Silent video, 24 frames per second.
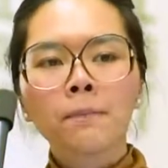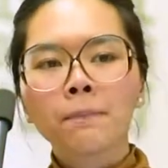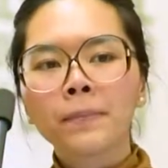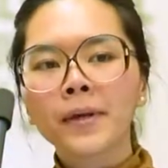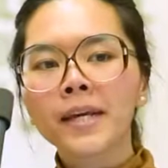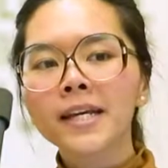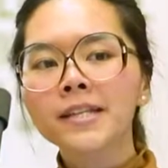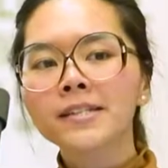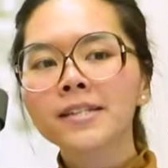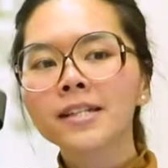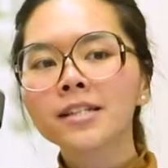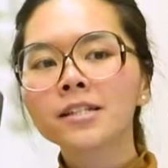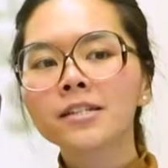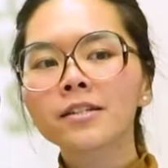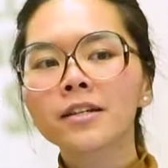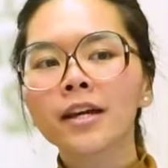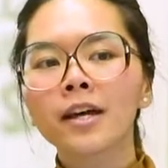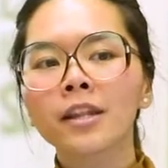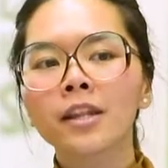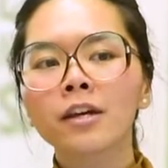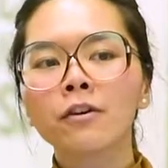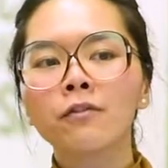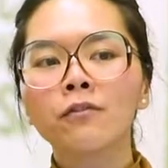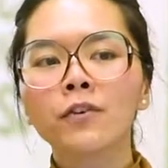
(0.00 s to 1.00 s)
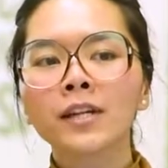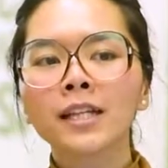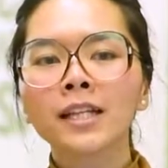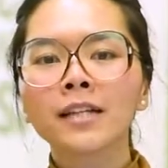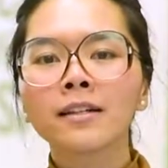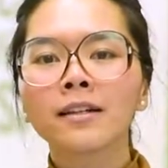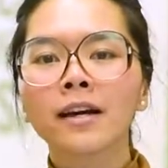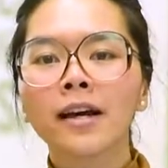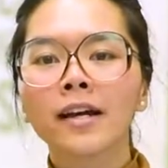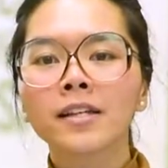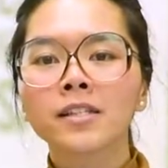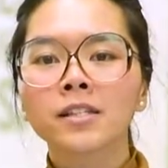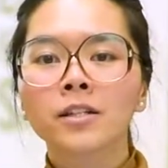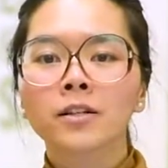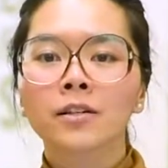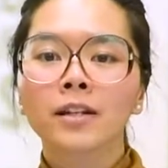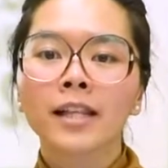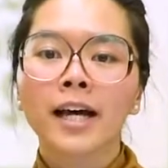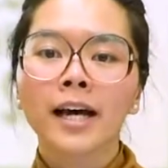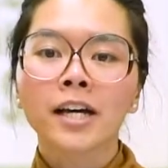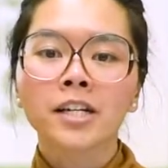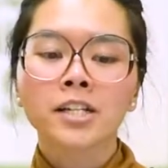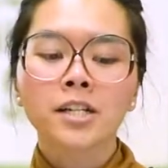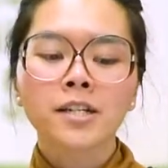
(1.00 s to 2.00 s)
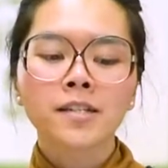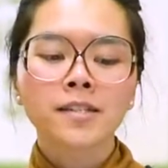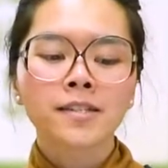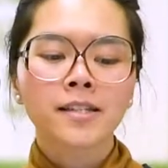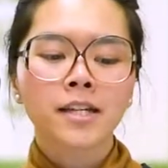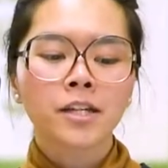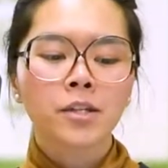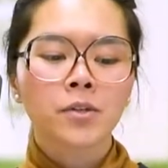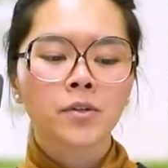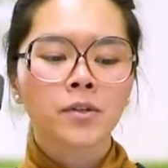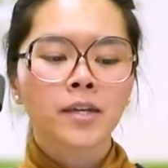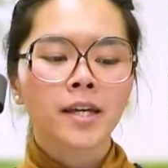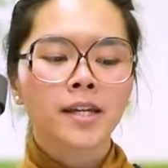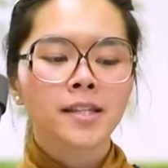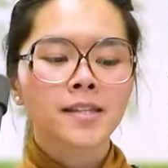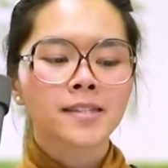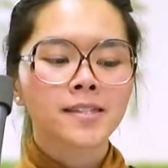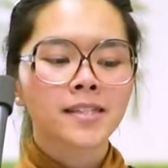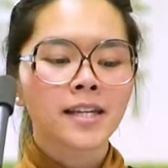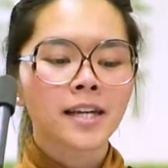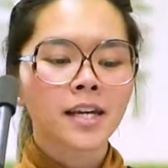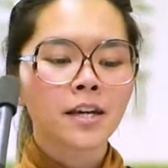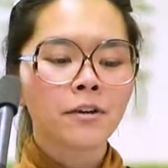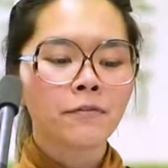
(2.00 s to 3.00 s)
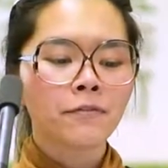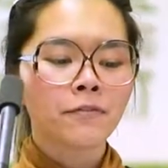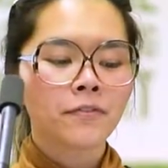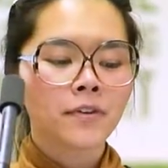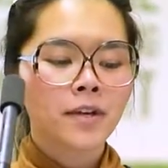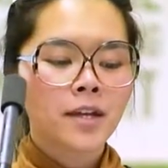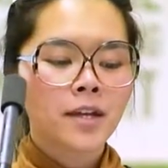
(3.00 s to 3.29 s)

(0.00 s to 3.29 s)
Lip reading: piecing together really nice collages that you can save